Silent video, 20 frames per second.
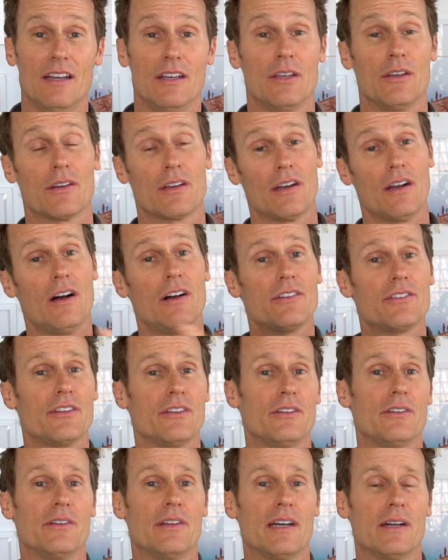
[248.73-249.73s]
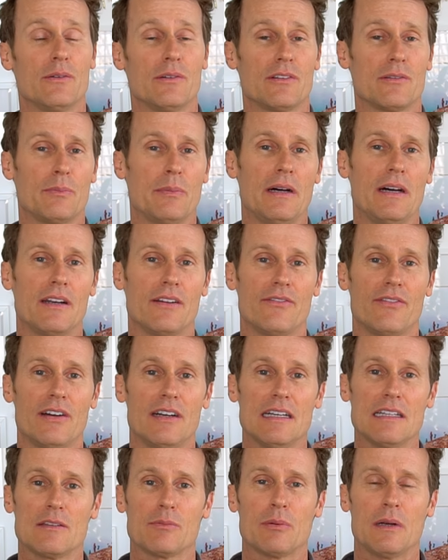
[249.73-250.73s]
You can also do that with
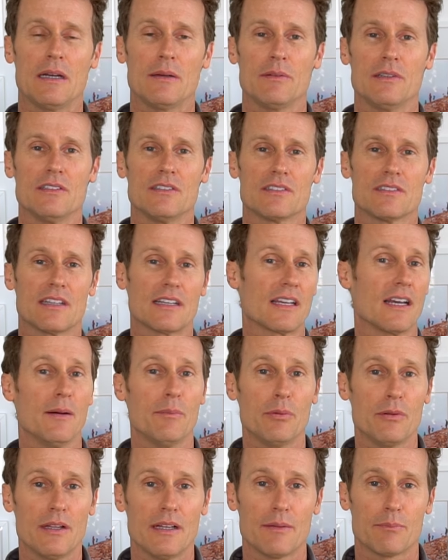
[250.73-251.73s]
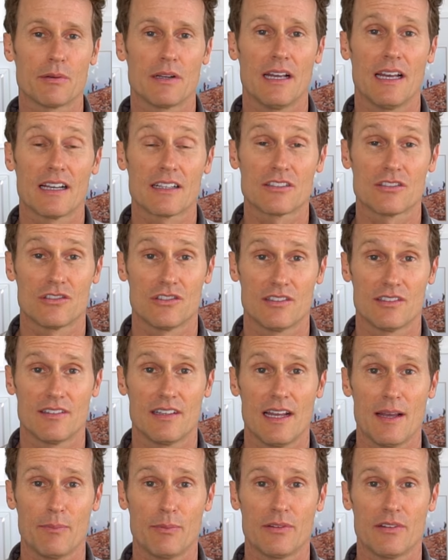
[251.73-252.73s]
Spotify. It's probably just a couple extra
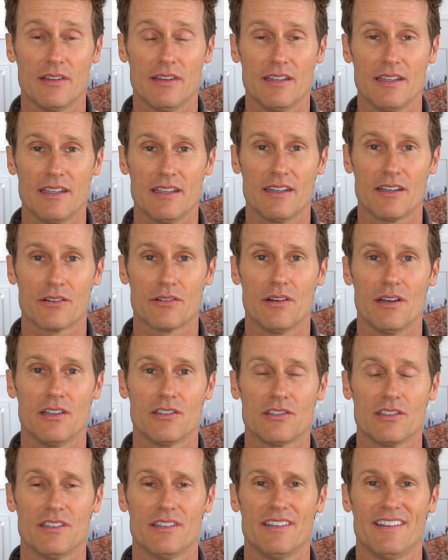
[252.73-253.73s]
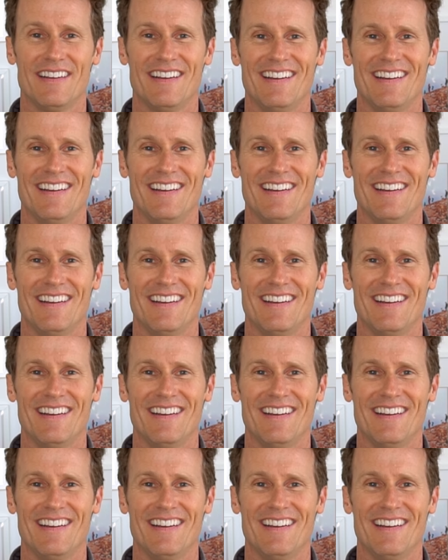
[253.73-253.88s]
steps in the integration.